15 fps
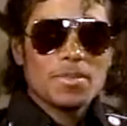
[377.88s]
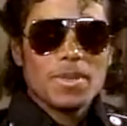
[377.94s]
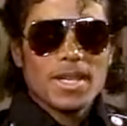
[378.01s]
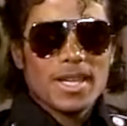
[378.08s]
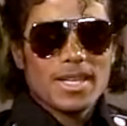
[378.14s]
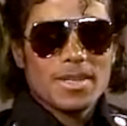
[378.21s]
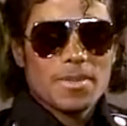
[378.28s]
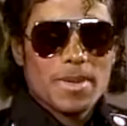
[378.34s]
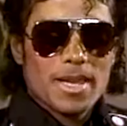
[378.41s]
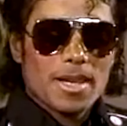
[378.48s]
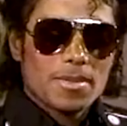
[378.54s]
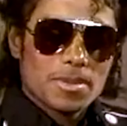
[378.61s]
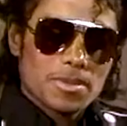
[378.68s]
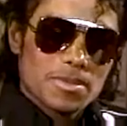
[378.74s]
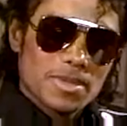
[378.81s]
elders were
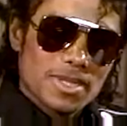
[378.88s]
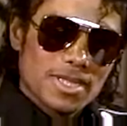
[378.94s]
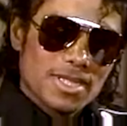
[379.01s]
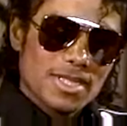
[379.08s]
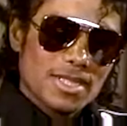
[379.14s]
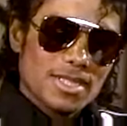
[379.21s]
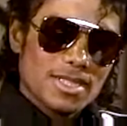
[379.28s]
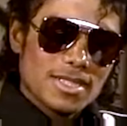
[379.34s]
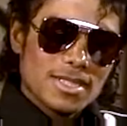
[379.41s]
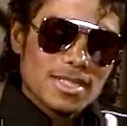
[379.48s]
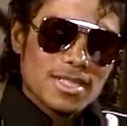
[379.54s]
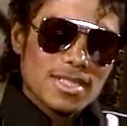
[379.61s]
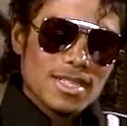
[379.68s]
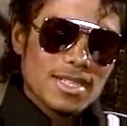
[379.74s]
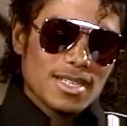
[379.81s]
continually
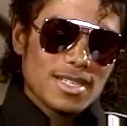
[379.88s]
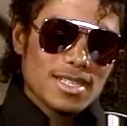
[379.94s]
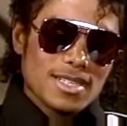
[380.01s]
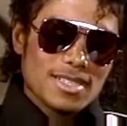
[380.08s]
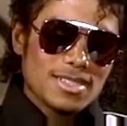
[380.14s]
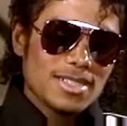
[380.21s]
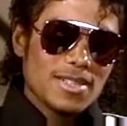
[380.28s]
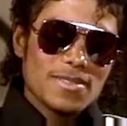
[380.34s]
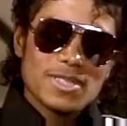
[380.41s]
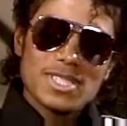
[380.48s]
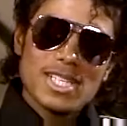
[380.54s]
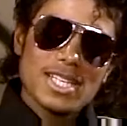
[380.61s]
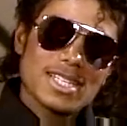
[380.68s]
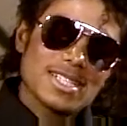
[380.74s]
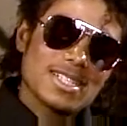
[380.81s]
incensed by the
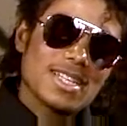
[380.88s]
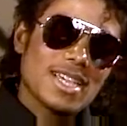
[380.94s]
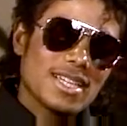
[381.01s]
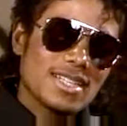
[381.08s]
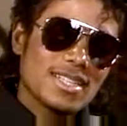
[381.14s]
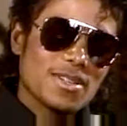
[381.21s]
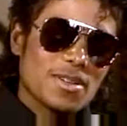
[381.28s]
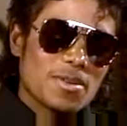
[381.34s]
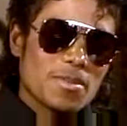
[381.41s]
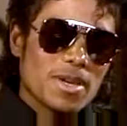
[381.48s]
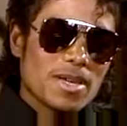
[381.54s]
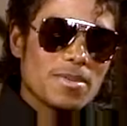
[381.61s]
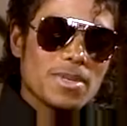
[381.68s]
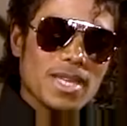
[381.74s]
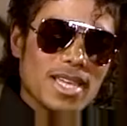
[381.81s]
superstar's musical
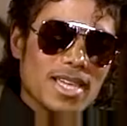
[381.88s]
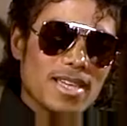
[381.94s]
and visual